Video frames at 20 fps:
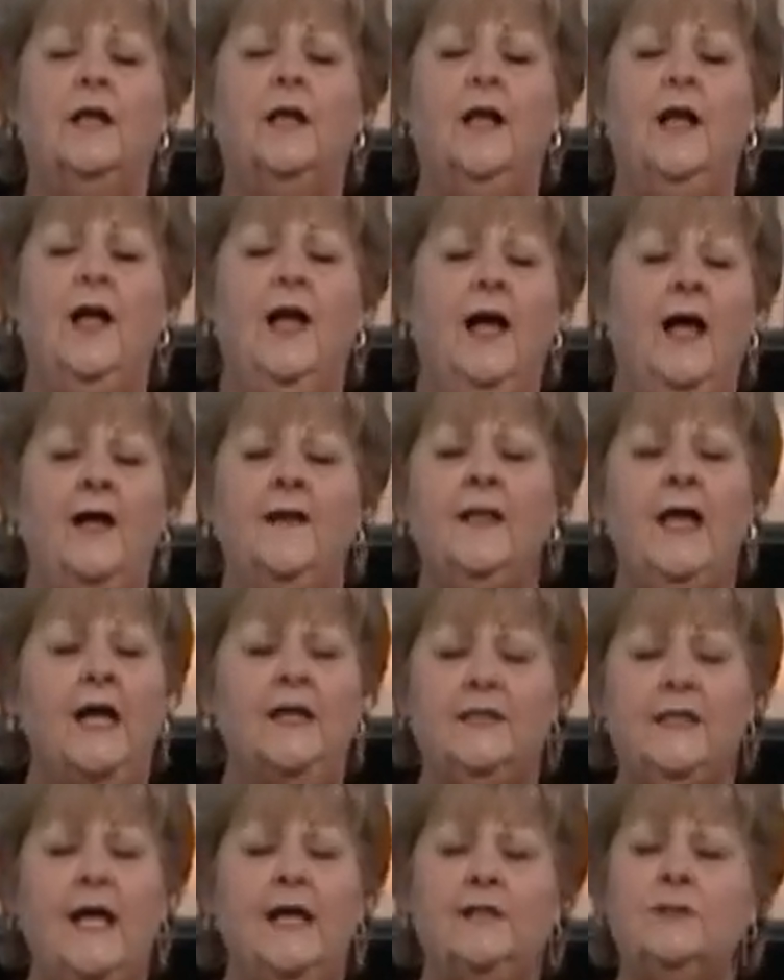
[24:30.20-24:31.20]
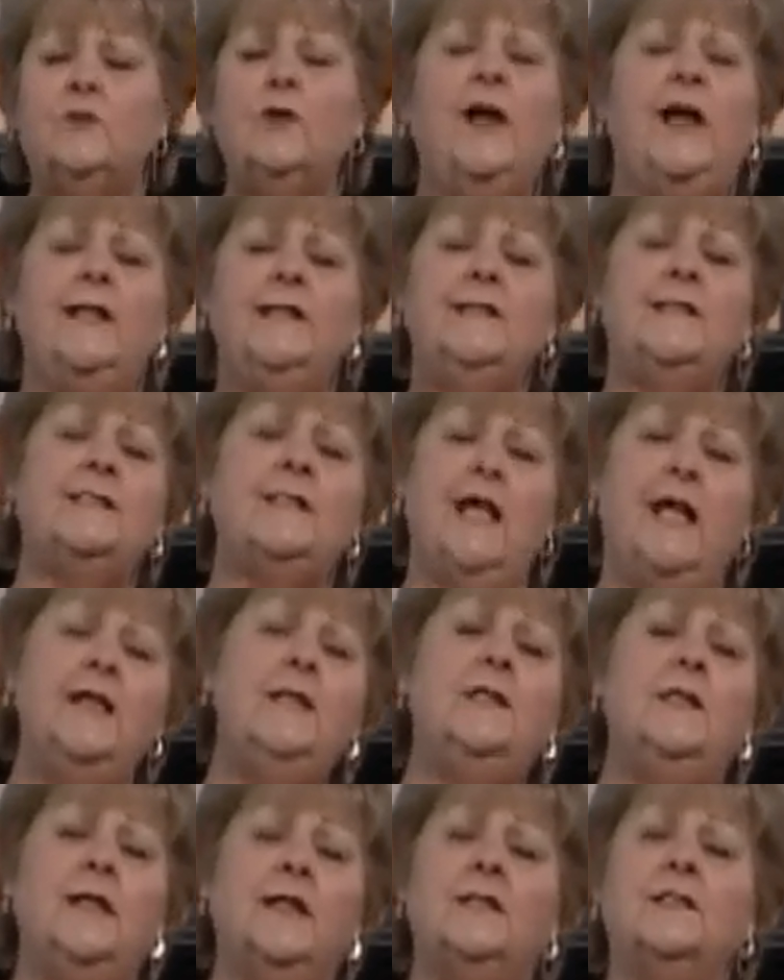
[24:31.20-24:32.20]
and that
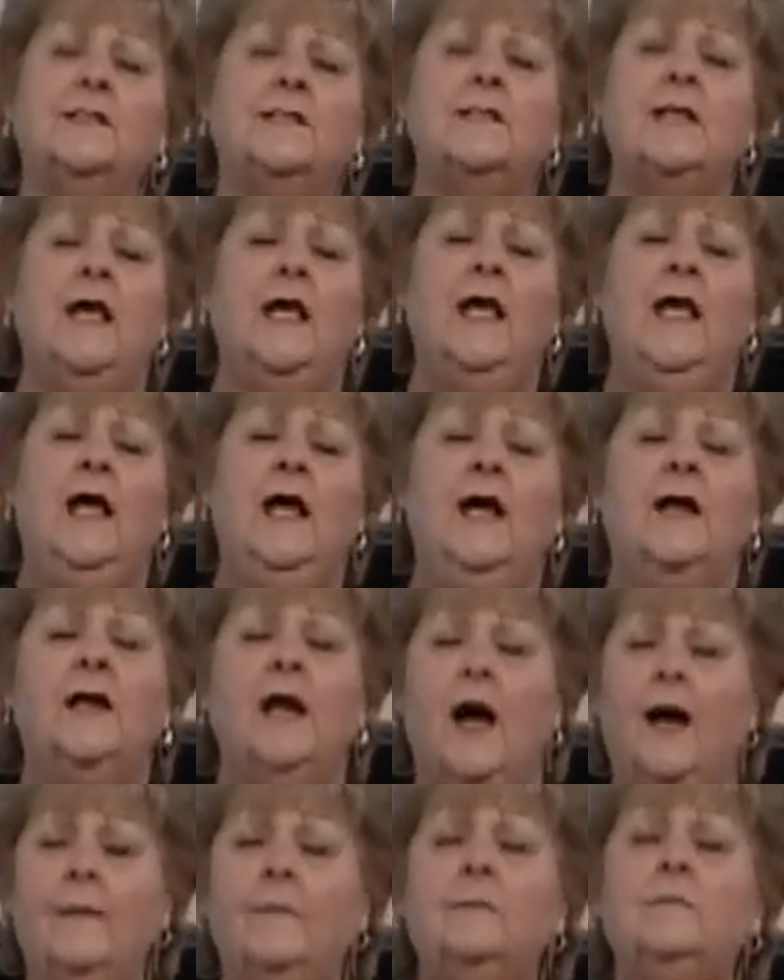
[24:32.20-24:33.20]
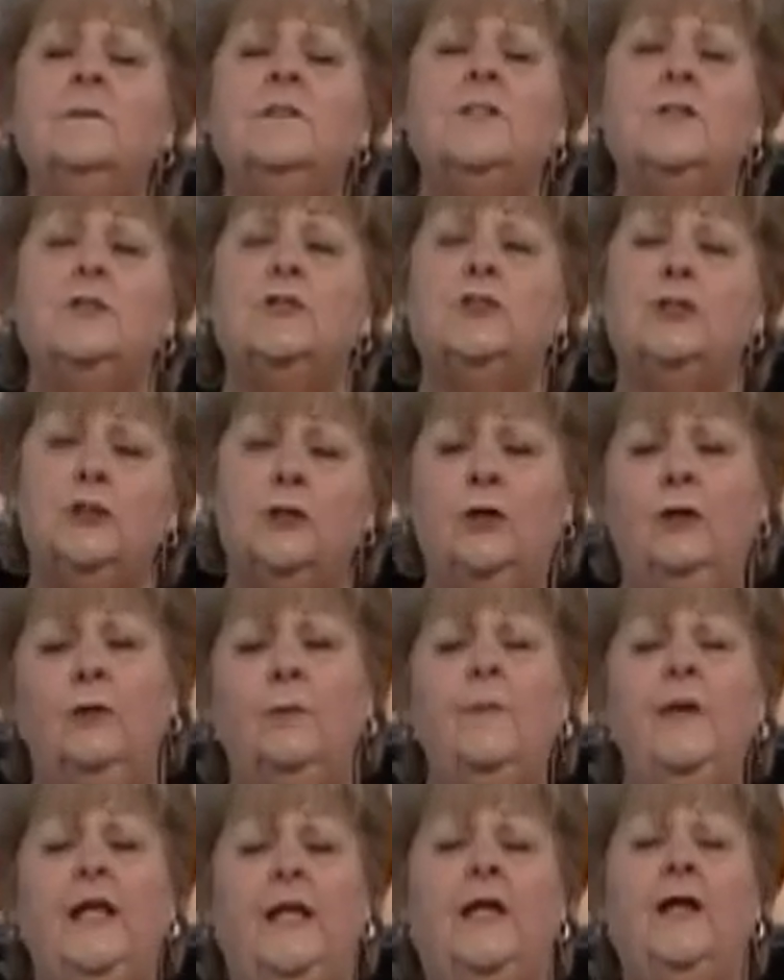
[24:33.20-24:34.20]
transcendence comes to
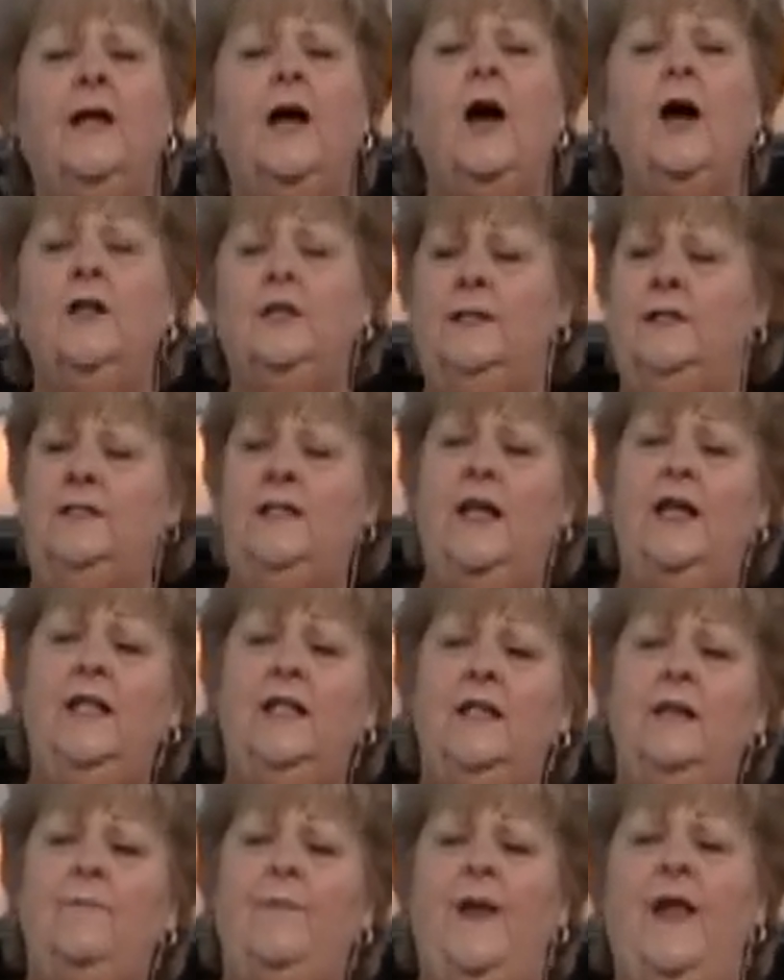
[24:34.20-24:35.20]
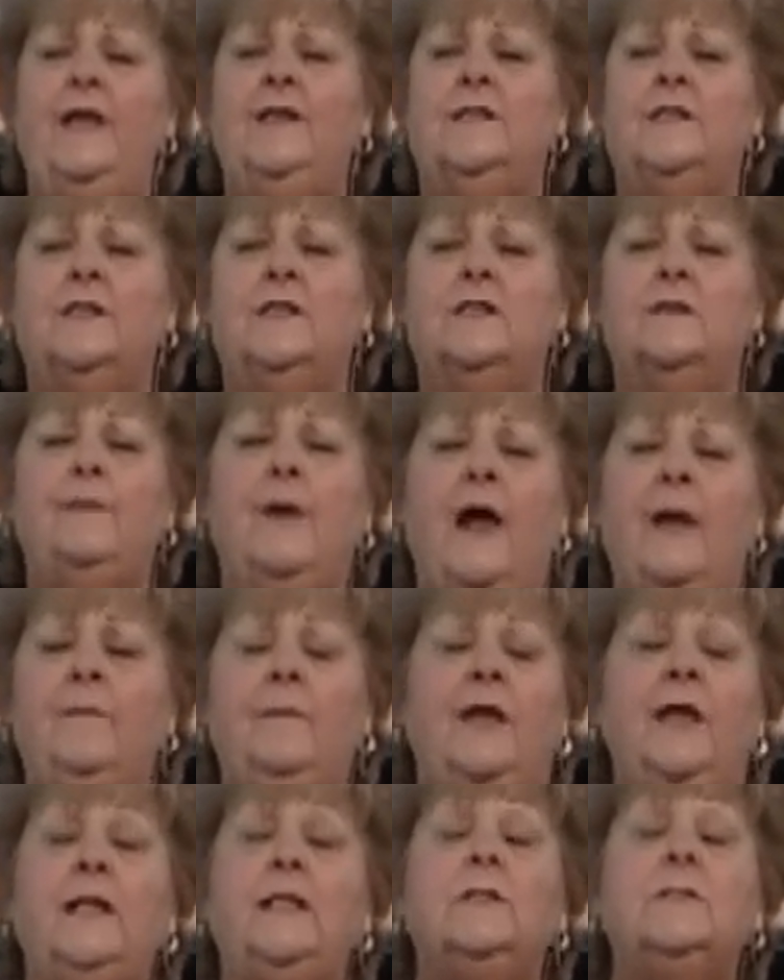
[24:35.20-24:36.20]
me on a daily basis by
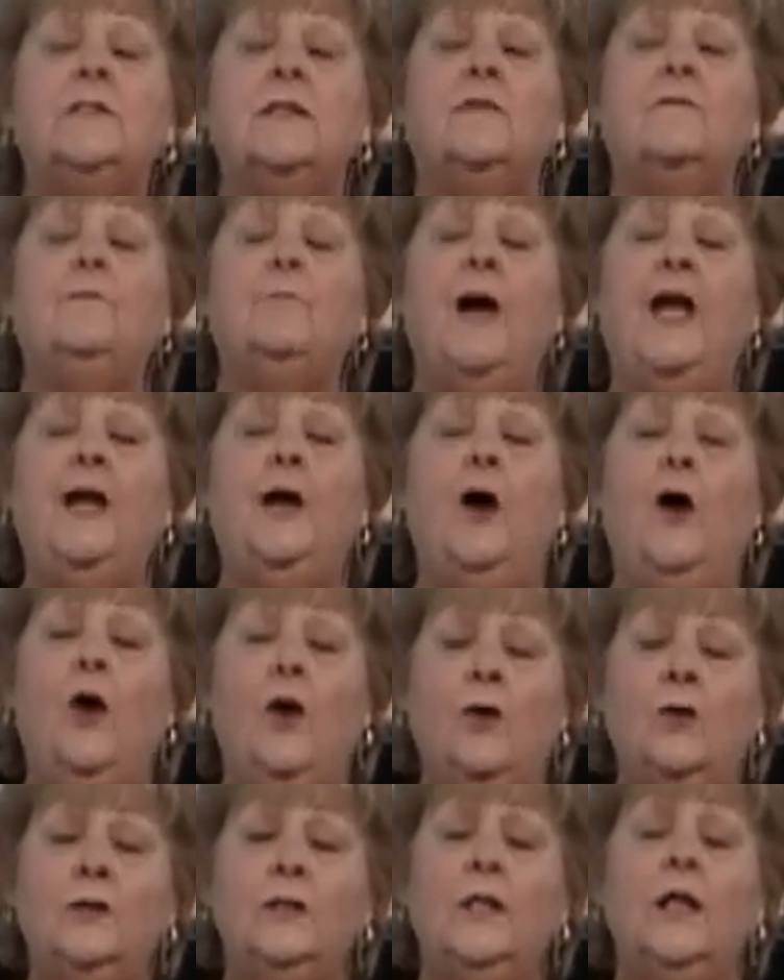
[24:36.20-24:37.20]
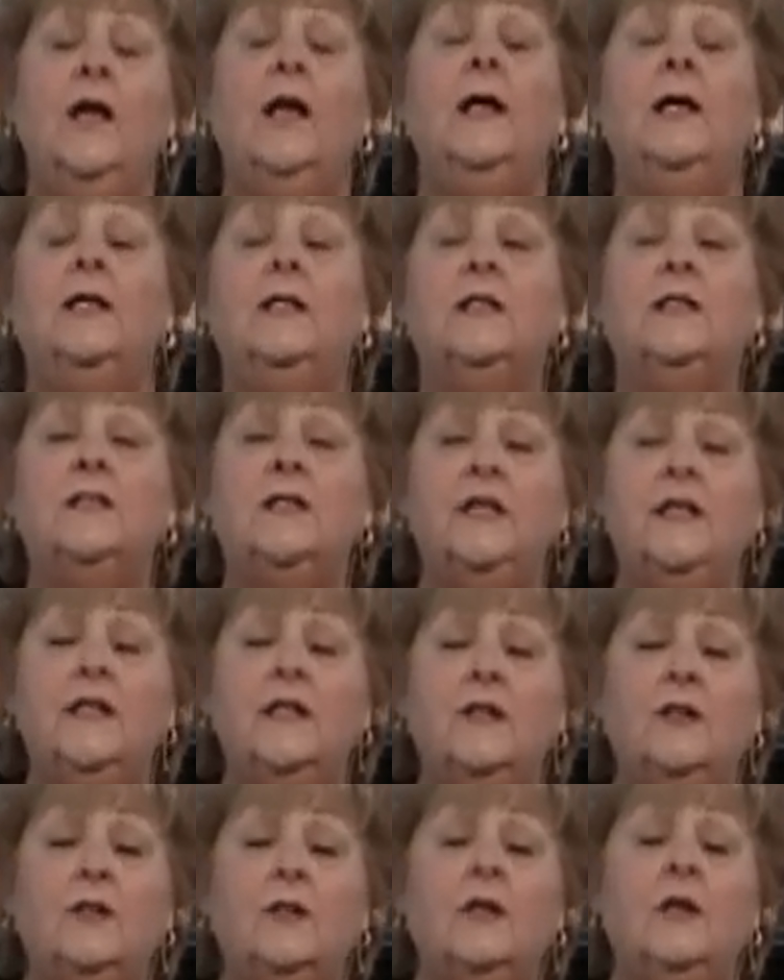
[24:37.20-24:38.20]
means of my own
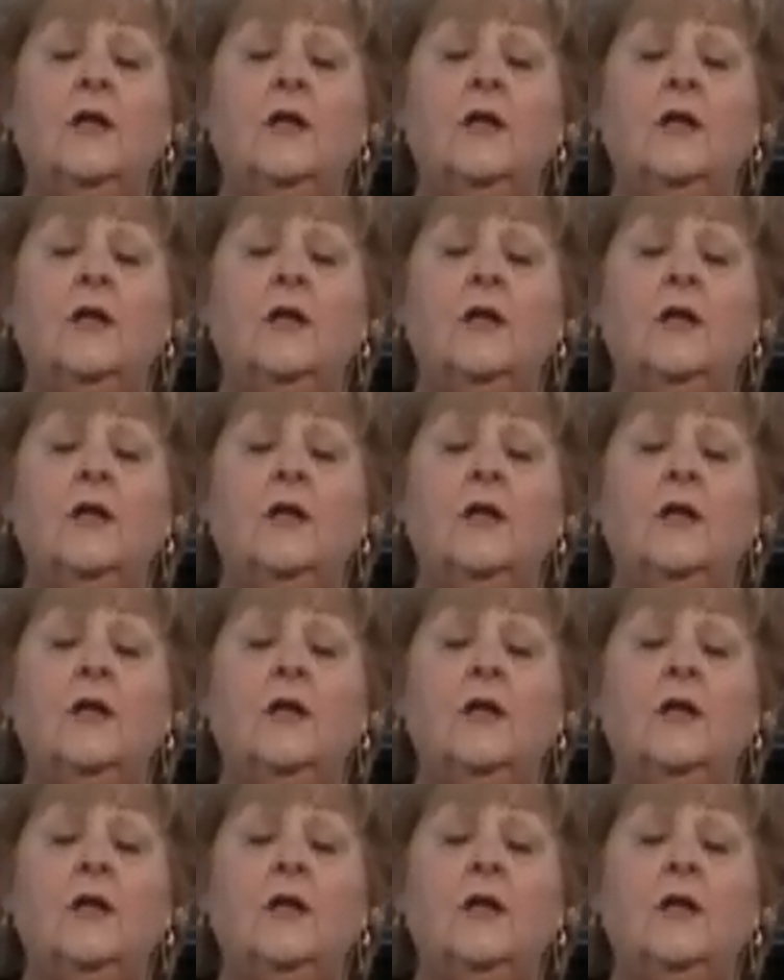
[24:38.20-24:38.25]
clear